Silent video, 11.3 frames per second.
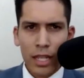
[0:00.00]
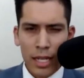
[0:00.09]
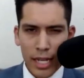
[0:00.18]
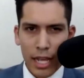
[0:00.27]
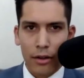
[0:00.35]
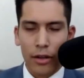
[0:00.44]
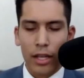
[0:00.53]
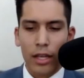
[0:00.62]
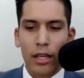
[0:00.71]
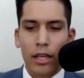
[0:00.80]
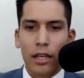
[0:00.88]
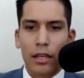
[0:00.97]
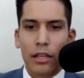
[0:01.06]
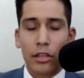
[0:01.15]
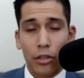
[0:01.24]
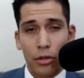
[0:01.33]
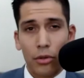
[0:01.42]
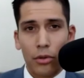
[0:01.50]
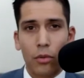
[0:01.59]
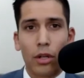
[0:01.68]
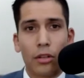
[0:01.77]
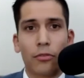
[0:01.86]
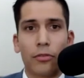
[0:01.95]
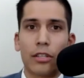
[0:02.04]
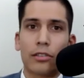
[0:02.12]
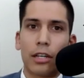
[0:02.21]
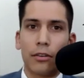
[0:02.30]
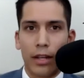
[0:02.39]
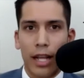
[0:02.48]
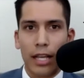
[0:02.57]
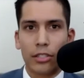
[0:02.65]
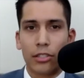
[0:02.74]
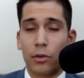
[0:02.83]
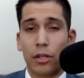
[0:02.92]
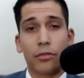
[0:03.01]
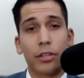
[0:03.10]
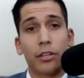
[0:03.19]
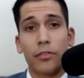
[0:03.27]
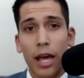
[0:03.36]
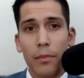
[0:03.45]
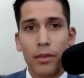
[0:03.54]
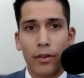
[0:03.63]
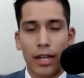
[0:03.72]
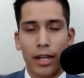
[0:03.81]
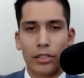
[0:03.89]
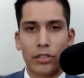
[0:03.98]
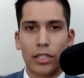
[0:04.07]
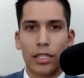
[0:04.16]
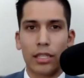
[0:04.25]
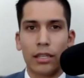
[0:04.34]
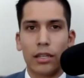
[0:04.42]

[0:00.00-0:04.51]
Now, you want to free yourself financially. You want to free your family financially.